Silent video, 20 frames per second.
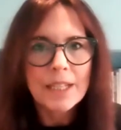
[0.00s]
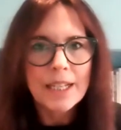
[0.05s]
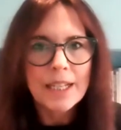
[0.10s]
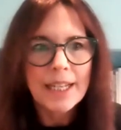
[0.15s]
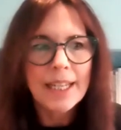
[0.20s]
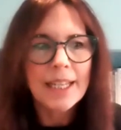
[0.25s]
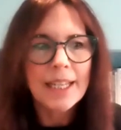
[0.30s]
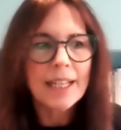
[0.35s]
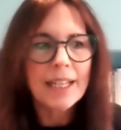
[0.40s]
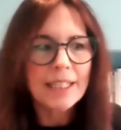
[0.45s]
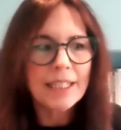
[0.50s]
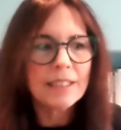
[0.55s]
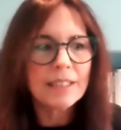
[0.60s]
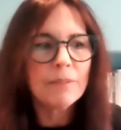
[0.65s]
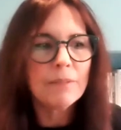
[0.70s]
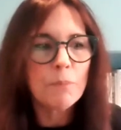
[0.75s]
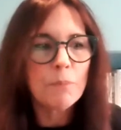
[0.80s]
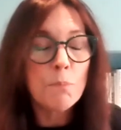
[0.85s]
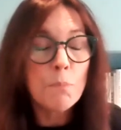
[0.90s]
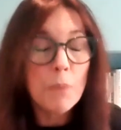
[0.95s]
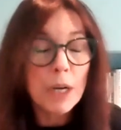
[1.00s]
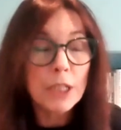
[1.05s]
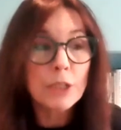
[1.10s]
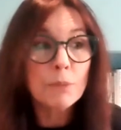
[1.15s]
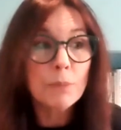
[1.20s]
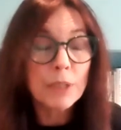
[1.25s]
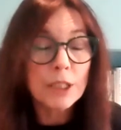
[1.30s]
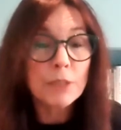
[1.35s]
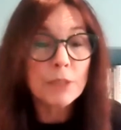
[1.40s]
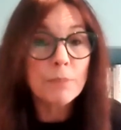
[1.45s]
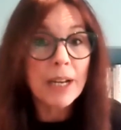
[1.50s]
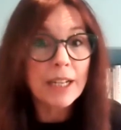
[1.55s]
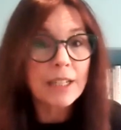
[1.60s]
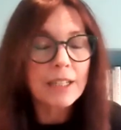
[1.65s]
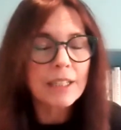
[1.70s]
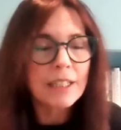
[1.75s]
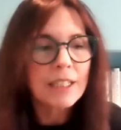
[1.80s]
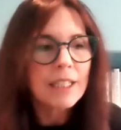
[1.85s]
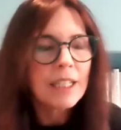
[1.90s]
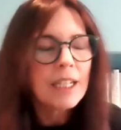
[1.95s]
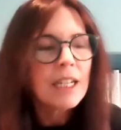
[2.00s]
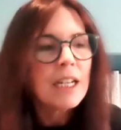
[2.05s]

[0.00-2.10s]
He's much, much better.